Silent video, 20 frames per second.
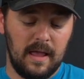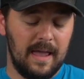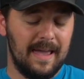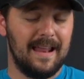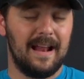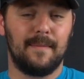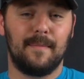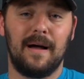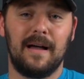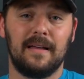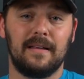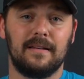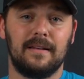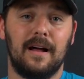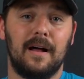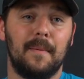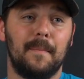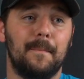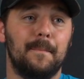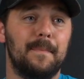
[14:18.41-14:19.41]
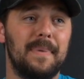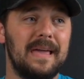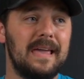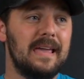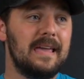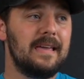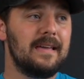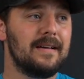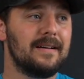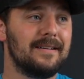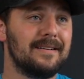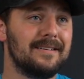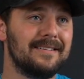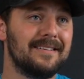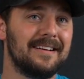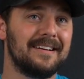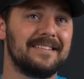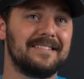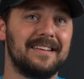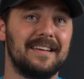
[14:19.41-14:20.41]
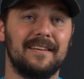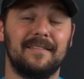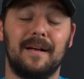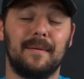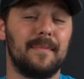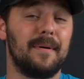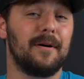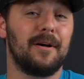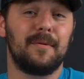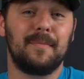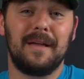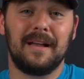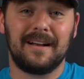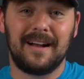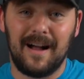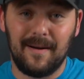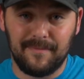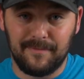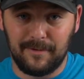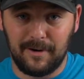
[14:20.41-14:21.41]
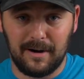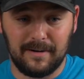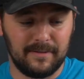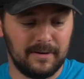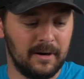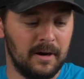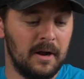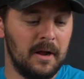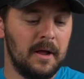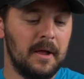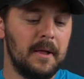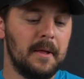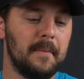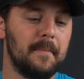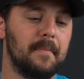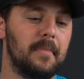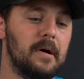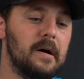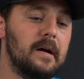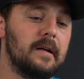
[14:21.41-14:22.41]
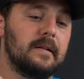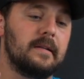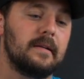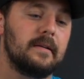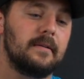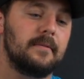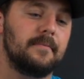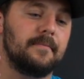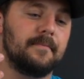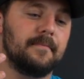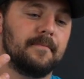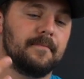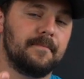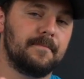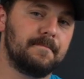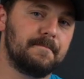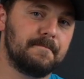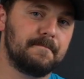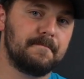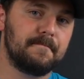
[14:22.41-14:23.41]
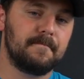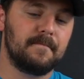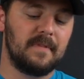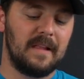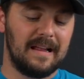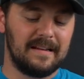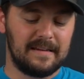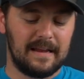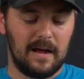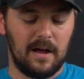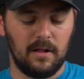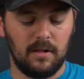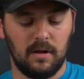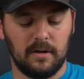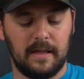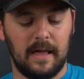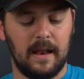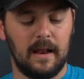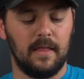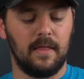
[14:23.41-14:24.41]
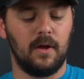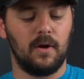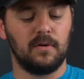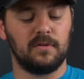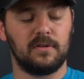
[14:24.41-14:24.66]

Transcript: And I might not be, like I said, I'm not going to be a cop forever, but that's how I look at it though.